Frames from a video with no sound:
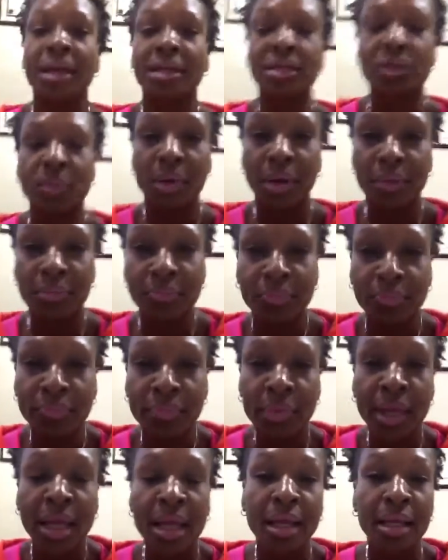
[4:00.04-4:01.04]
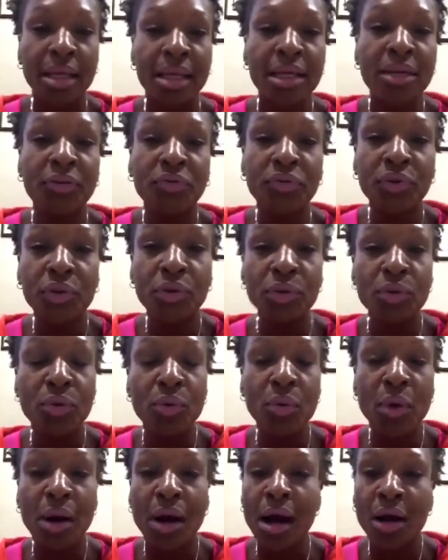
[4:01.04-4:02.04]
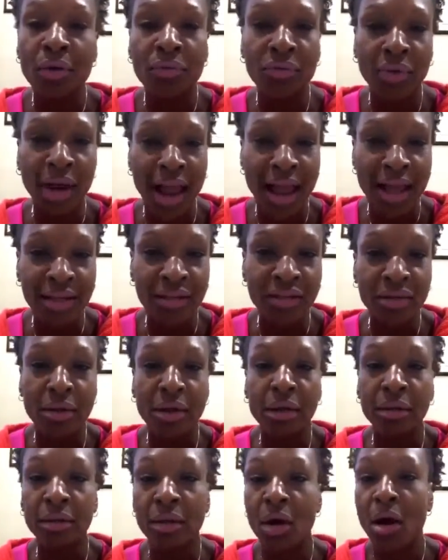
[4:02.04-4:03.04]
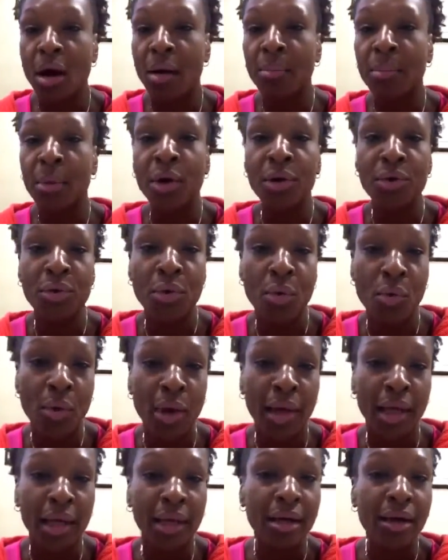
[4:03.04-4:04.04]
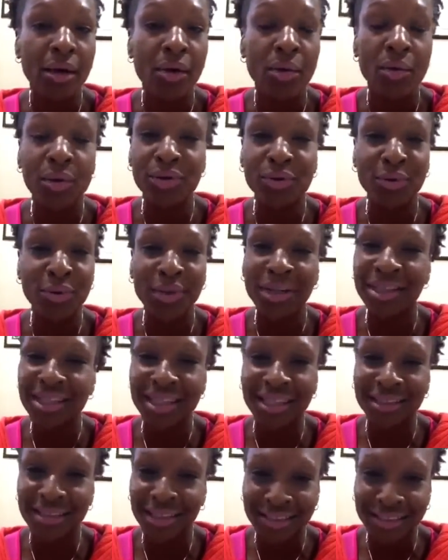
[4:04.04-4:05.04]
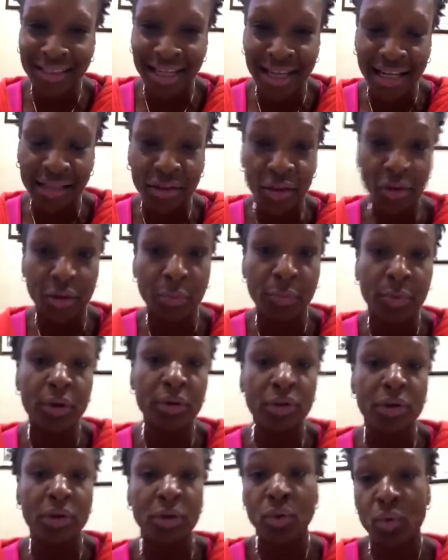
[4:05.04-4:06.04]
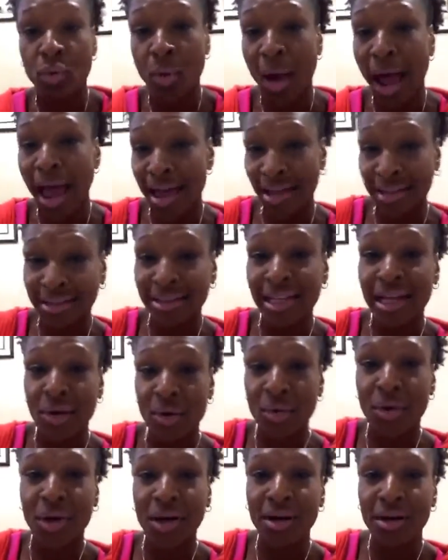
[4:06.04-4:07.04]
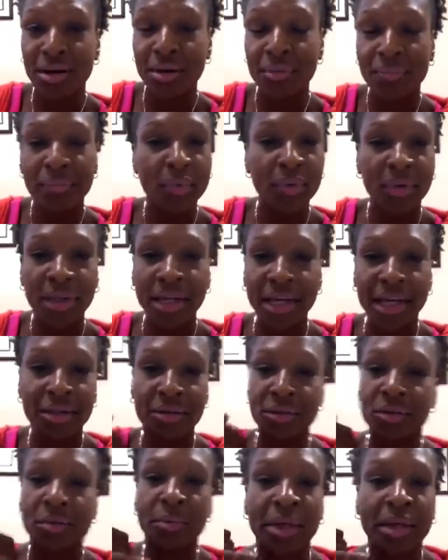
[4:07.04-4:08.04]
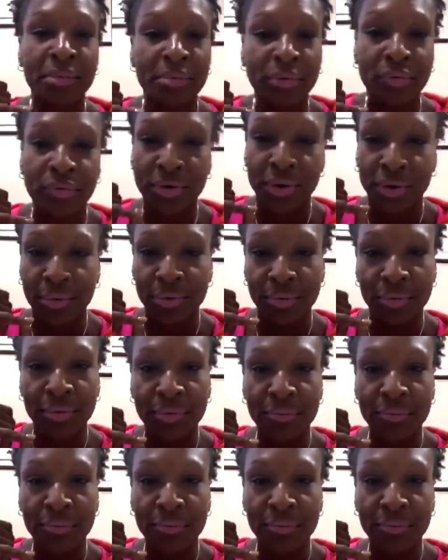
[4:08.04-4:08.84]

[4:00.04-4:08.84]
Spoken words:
guess what? If you harass, alarm, annoy, or do anything like that to the person who has that order, all they got to do is pick up the phone.